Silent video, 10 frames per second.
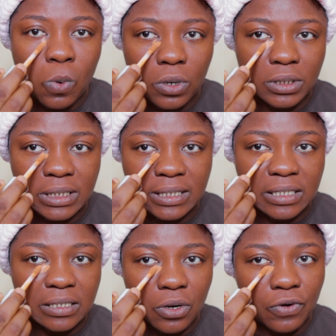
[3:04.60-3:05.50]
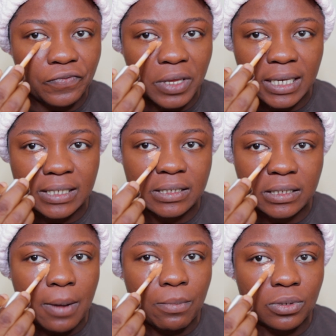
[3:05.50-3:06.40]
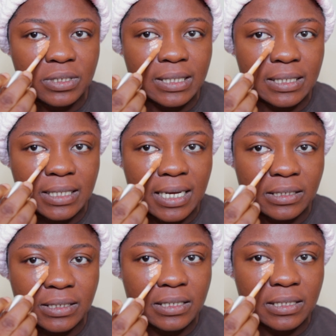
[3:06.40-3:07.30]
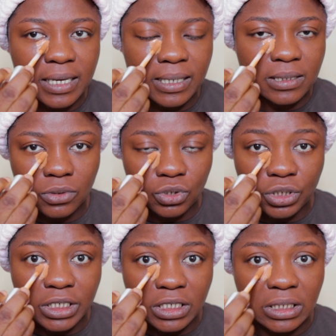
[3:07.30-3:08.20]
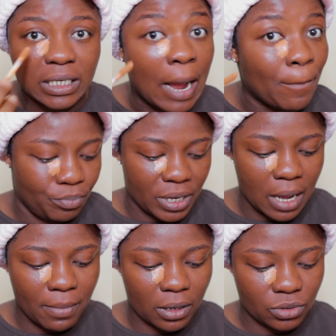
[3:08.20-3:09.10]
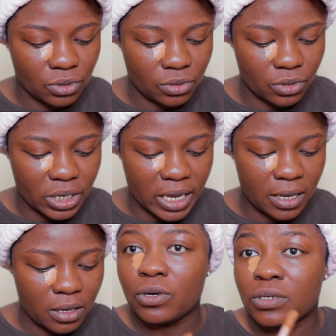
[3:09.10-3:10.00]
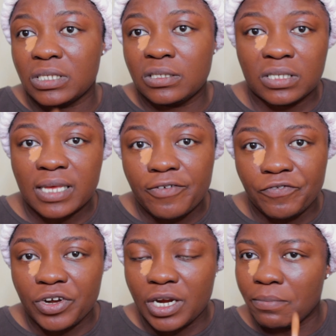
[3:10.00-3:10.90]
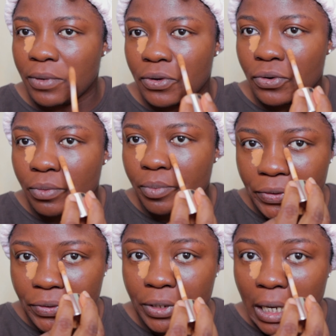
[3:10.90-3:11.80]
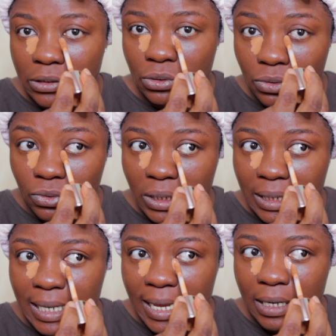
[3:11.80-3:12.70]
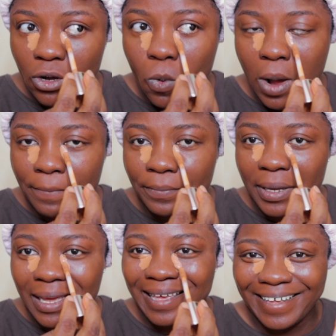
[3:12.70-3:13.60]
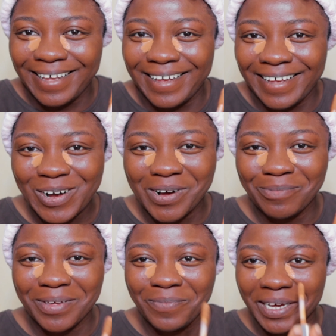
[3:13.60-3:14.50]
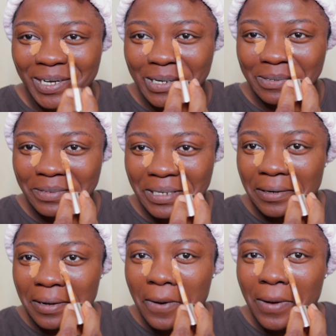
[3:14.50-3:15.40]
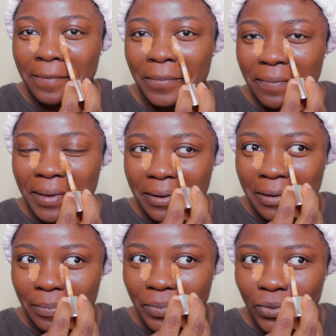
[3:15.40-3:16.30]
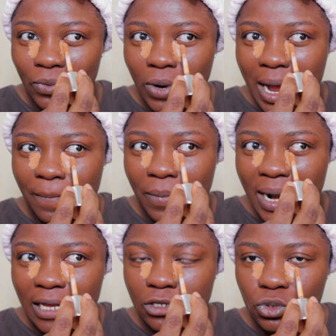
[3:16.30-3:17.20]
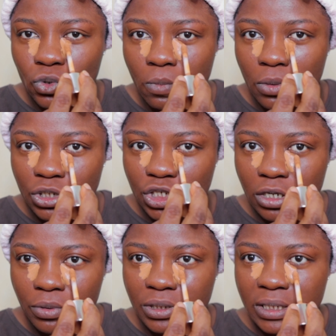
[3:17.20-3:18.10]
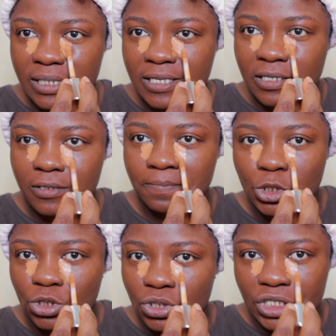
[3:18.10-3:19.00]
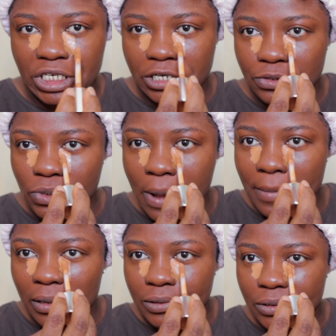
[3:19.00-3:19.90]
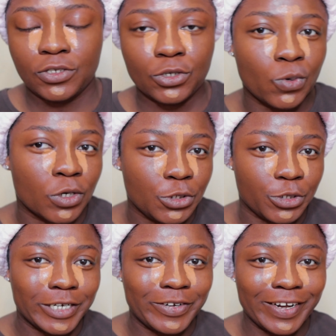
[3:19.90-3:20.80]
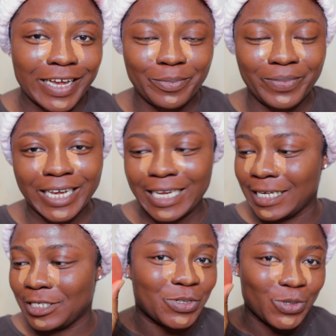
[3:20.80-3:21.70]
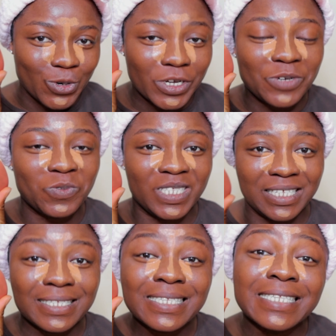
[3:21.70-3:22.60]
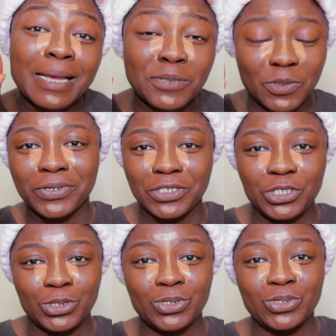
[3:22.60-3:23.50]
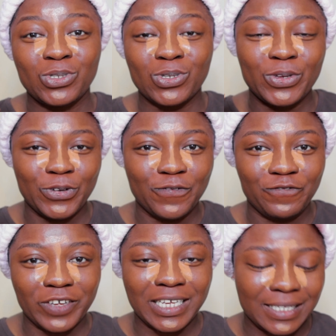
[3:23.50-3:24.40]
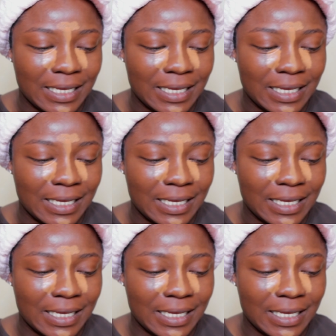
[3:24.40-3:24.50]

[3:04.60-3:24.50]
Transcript: quantity of it and mostly down this side. You don't need a big amount, okay, because this is everyday makeup. You don't need to do it like Owambe Owambe makeup. Owambe makeup you apply so much, but this is just a little amount. So once you are done applying it, you go in with the same sponge you used on your face